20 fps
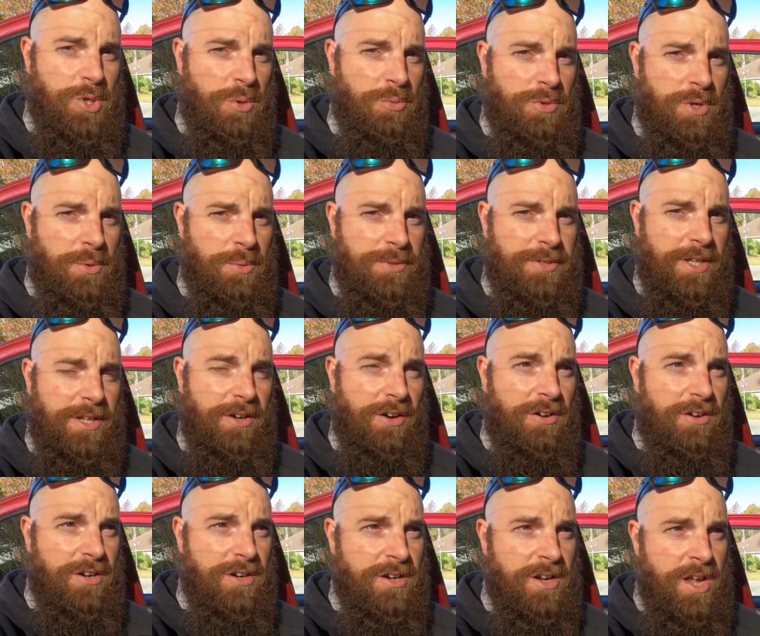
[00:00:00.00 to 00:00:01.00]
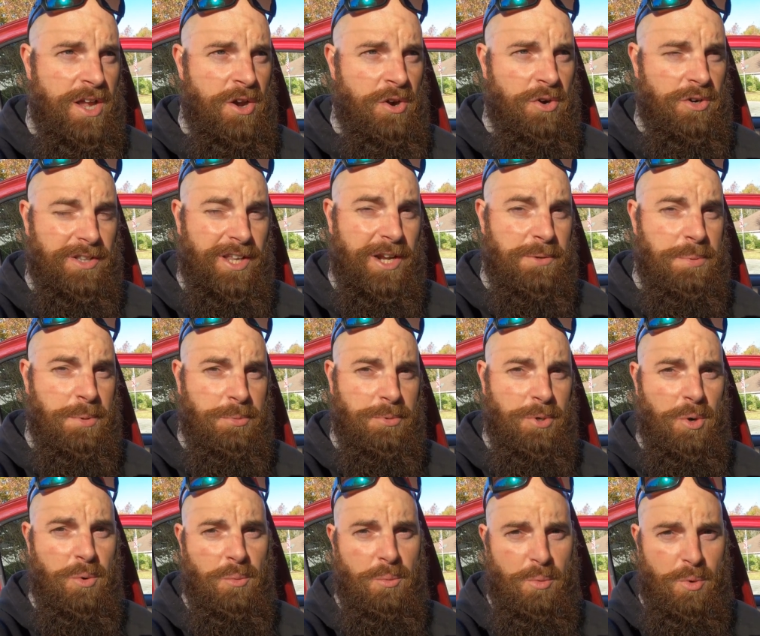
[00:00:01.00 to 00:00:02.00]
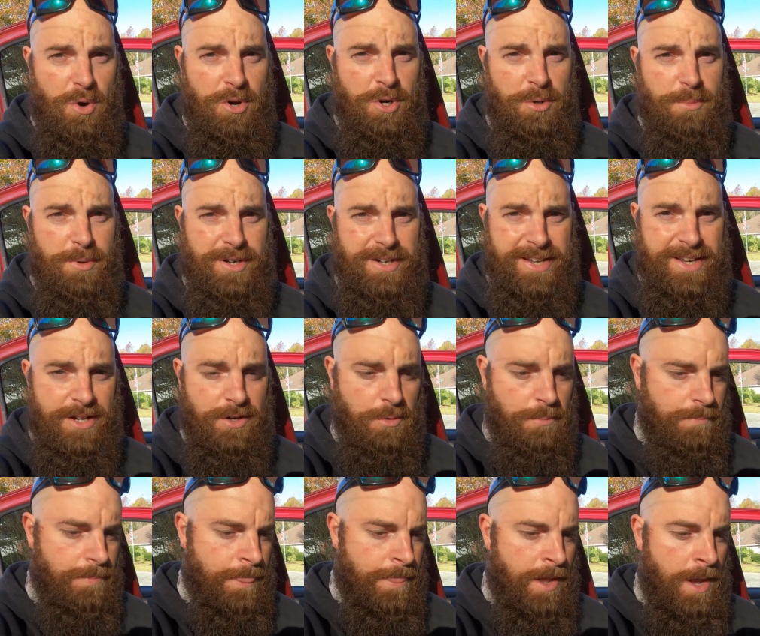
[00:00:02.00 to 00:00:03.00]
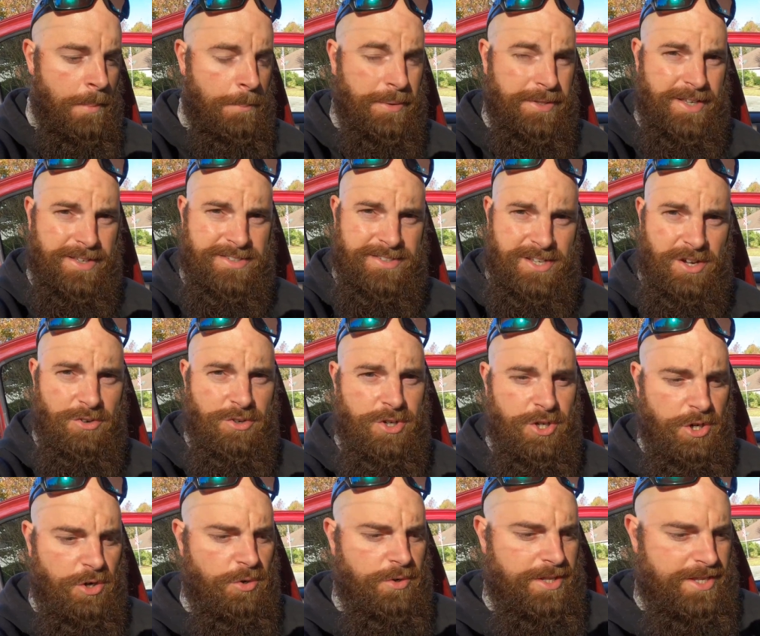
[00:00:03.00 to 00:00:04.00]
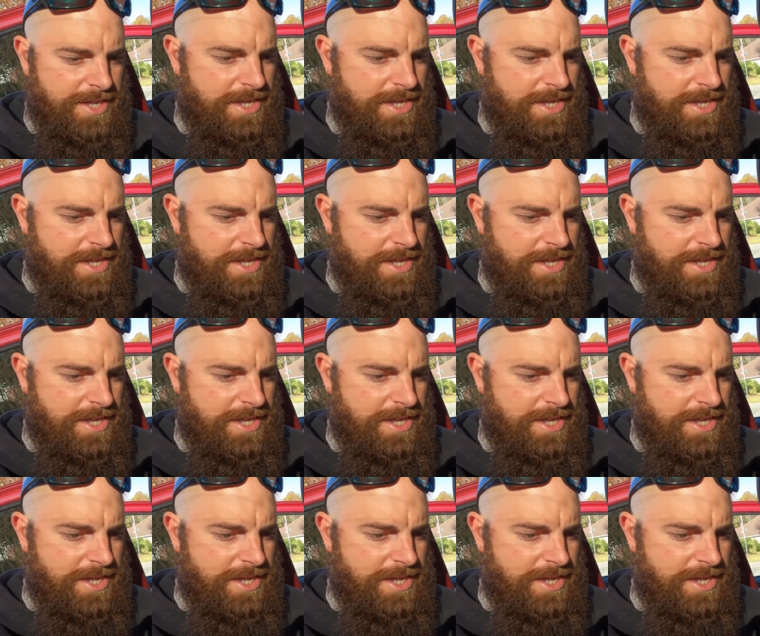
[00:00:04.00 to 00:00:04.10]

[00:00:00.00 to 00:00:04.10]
don't know what they are or a lot of people don't want them or need them but they sell good on